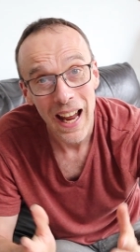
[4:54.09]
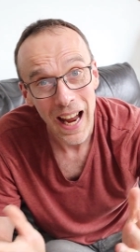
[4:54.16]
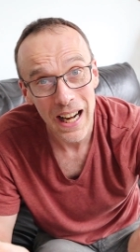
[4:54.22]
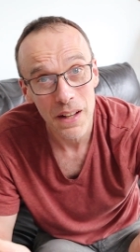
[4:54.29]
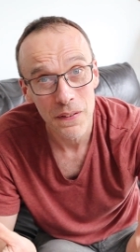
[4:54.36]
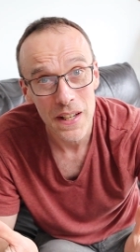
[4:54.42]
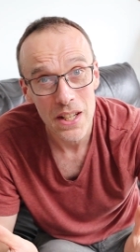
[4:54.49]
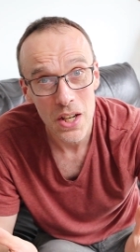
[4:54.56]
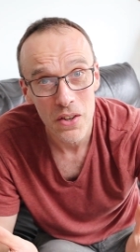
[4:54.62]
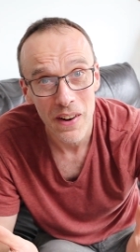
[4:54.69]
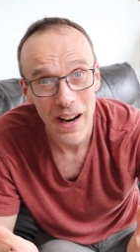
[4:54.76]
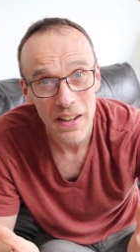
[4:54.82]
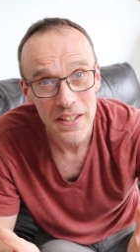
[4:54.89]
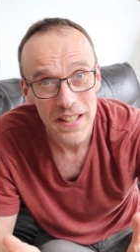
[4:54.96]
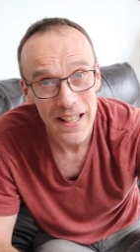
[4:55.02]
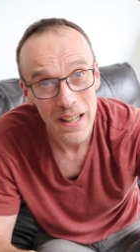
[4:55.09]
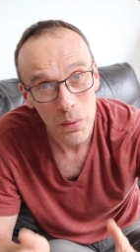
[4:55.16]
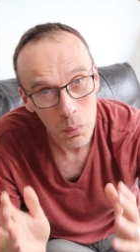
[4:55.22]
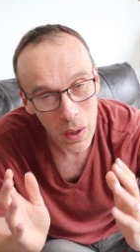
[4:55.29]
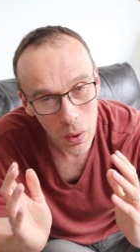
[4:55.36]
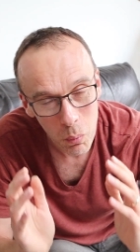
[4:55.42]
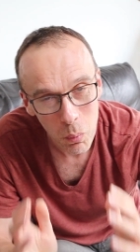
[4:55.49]
And if you're new around here,
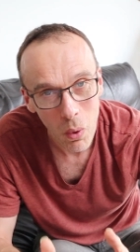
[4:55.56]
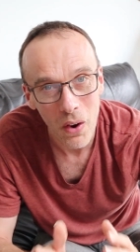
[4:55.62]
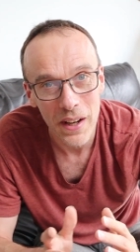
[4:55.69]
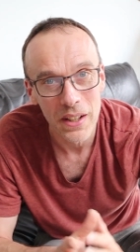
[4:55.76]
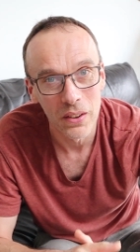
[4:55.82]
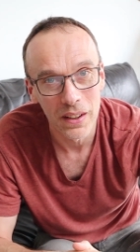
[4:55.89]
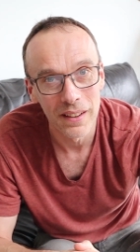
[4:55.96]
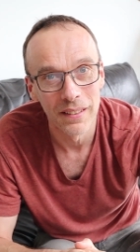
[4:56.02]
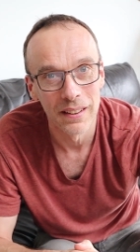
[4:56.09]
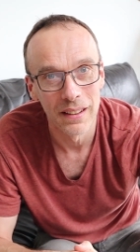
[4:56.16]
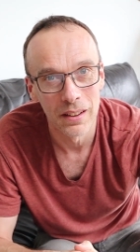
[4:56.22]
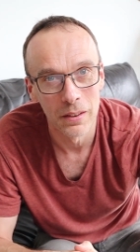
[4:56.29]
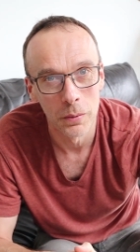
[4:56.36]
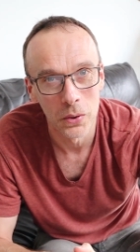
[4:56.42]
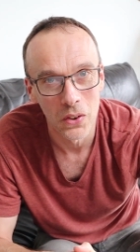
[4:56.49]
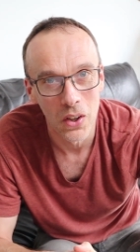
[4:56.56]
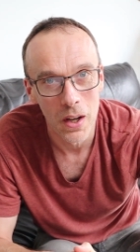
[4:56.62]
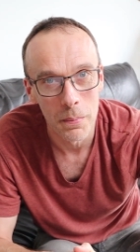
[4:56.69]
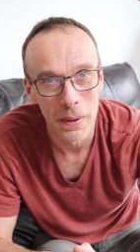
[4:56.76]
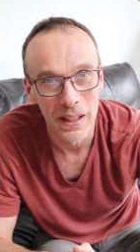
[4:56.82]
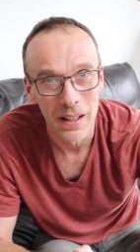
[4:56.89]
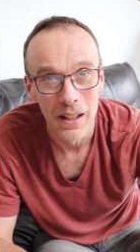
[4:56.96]
well, why not consider
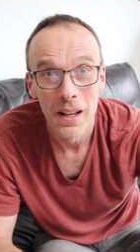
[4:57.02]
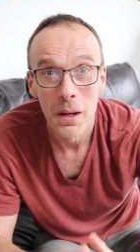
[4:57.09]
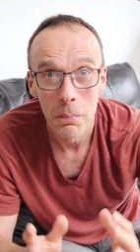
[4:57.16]
subscribing?